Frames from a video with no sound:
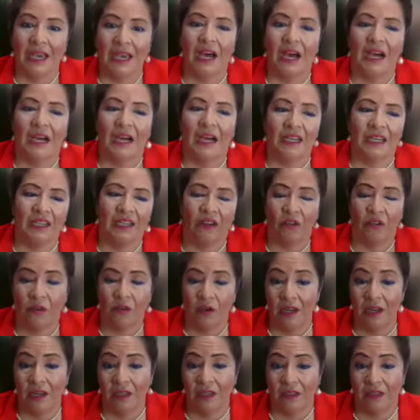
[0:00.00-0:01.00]
And
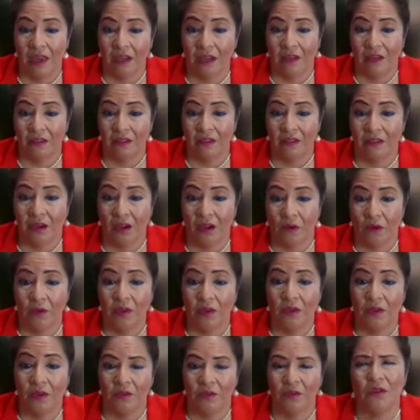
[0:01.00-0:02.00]
creating that
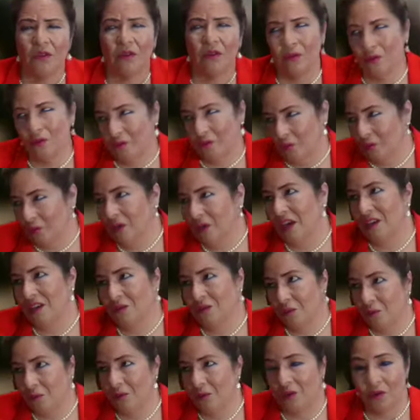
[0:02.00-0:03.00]
with you. So yes,
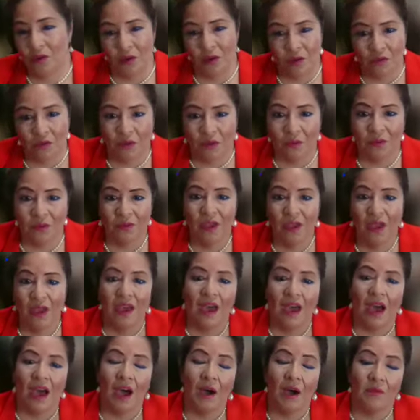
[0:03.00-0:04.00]
we've been doing groups,
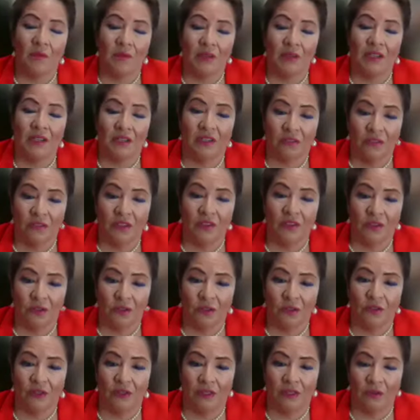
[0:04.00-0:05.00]
but
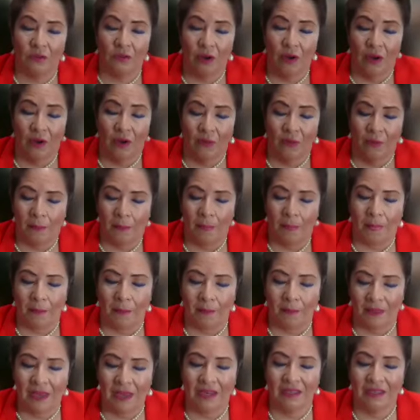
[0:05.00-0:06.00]
individual as well.
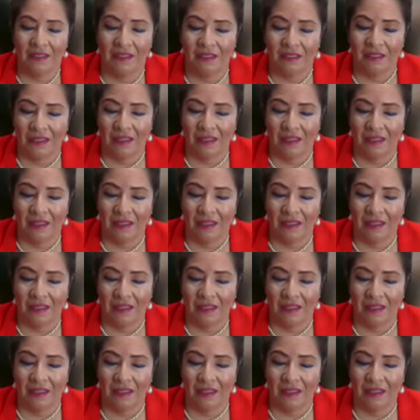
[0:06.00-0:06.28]
But that is